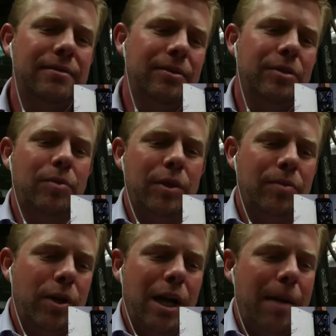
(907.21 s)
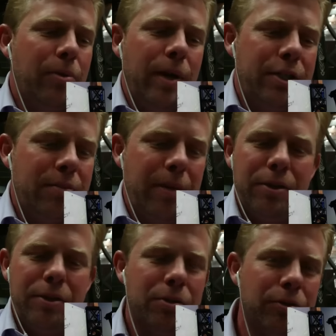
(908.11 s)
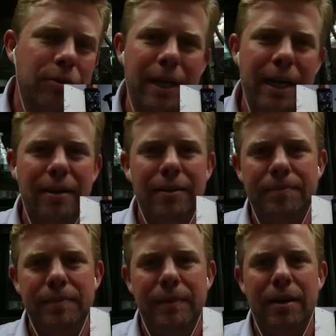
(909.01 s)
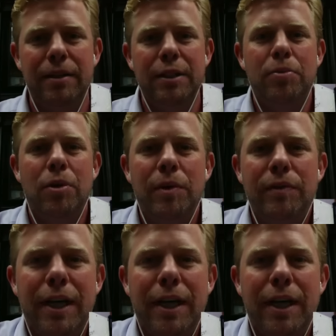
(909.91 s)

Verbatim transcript: with one operations manager, grew from there. Now at this point, we've